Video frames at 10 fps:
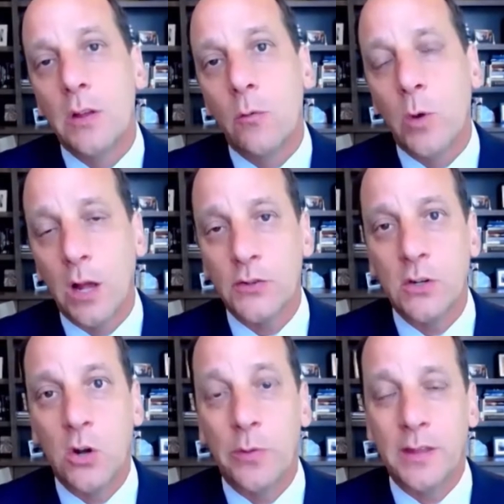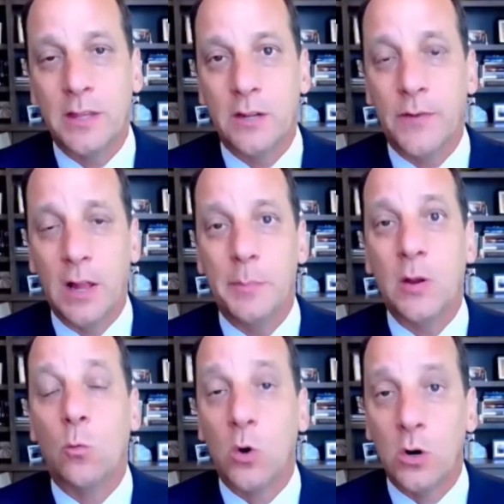We also know that the
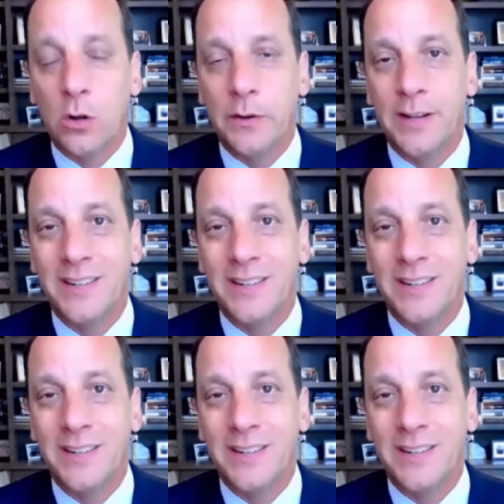developing world